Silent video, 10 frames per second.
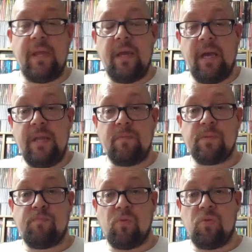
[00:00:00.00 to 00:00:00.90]
Heathen
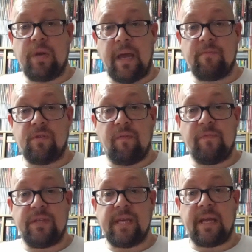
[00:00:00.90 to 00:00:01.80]
was born out
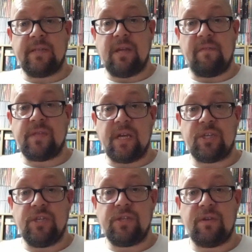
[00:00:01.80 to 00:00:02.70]
of the second set of
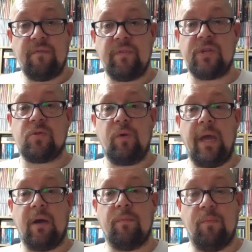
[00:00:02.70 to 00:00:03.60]
sessions for the Toy
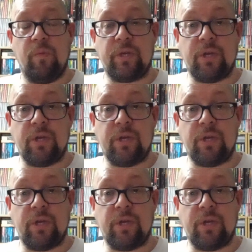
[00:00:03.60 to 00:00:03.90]
album, which